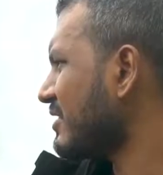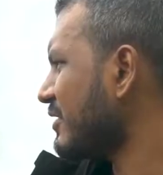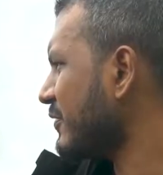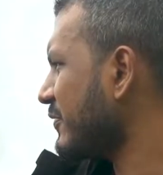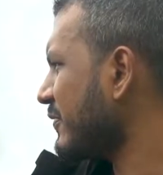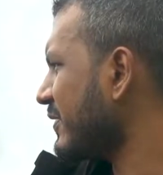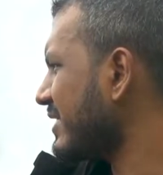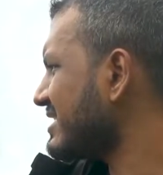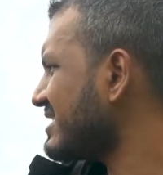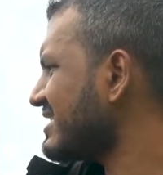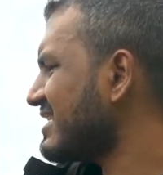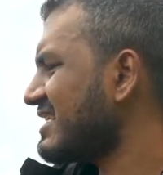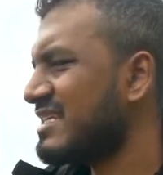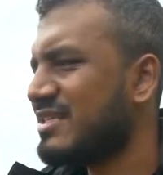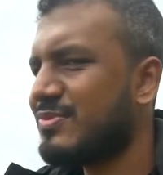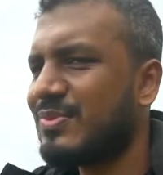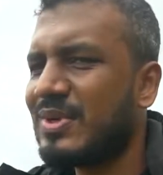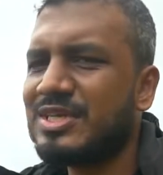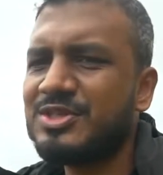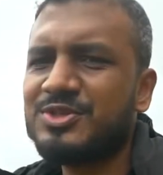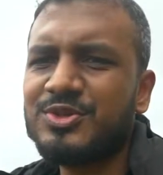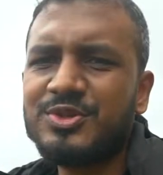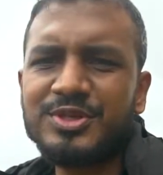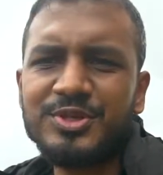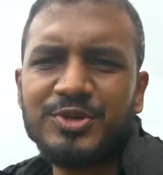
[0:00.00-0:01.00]
the question is,
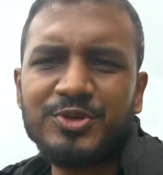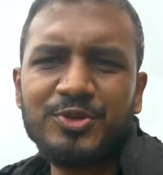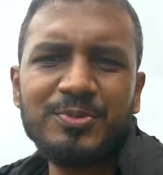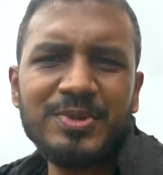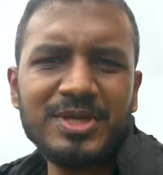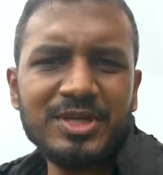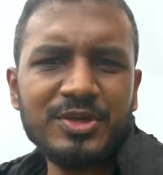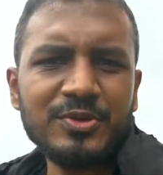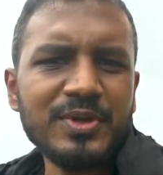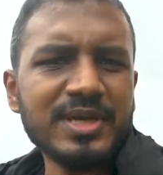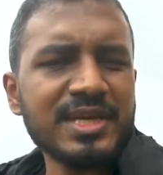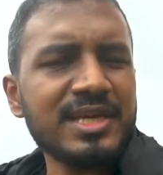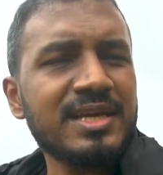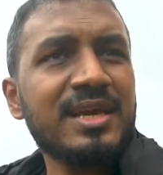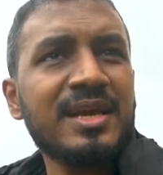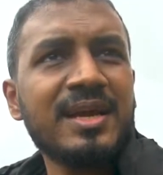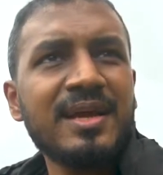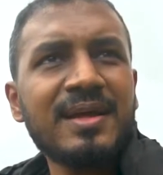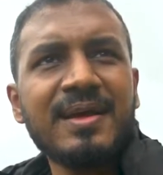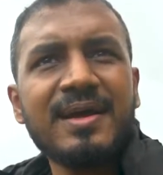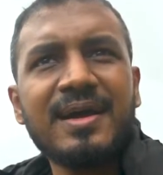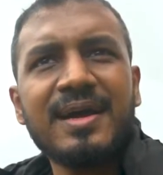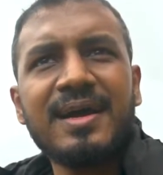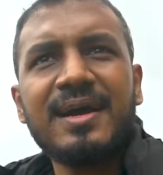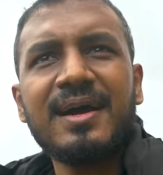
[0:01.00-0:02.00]
what should you be doing?
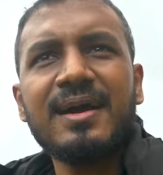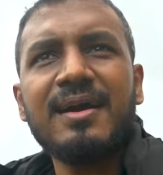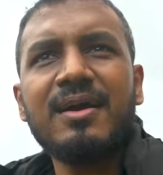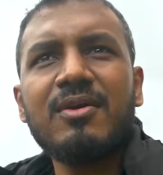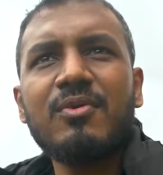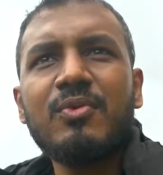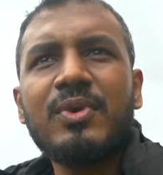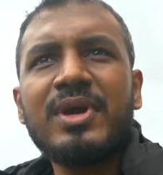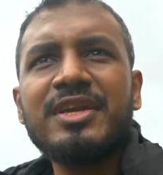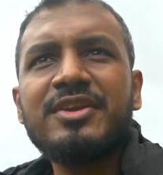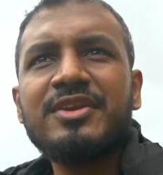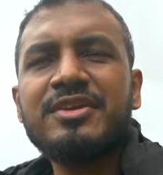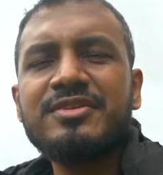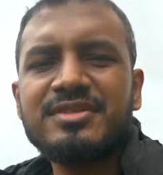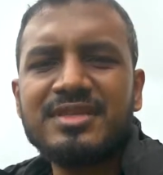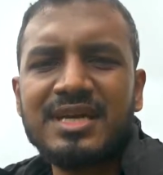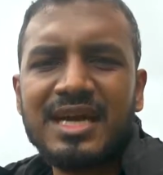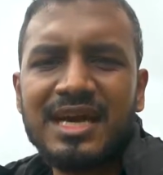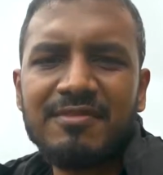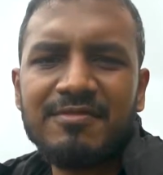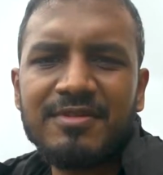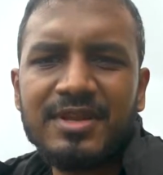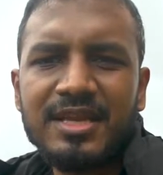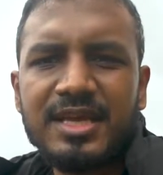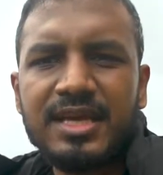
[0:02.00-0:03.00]
When you're
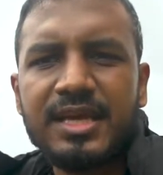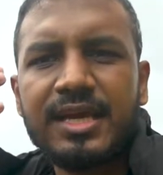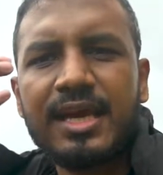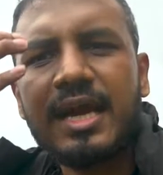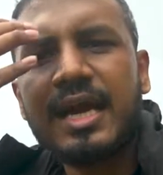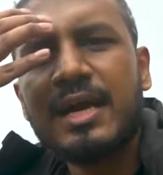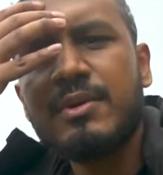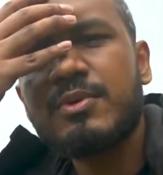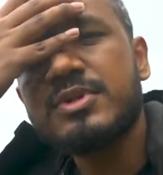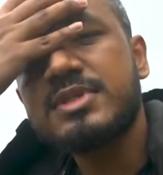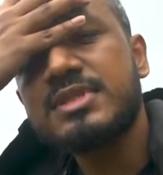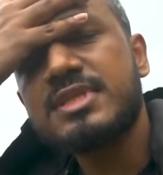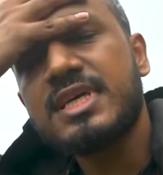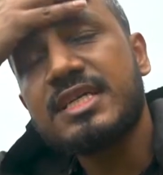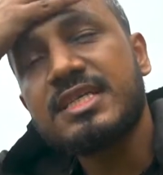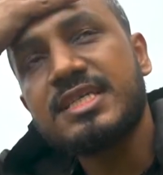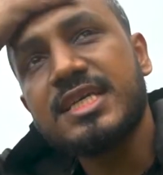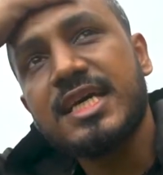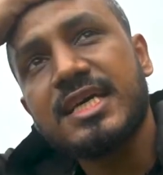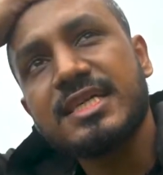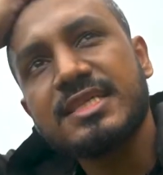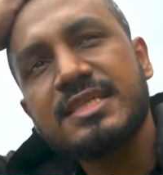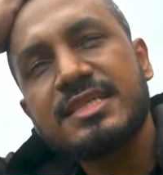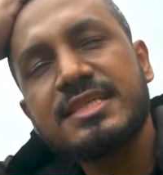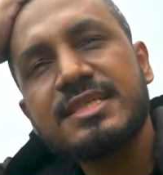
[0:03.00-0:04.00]
traveling, I would
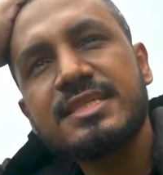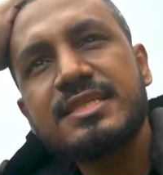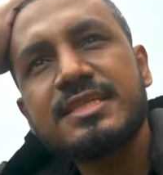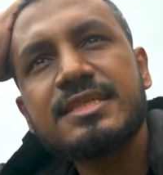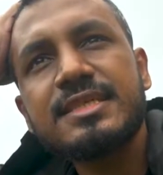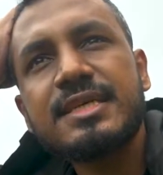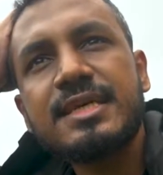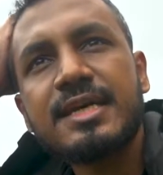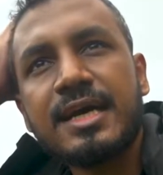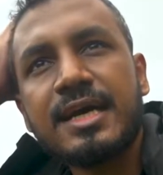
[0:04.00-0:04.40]
suggest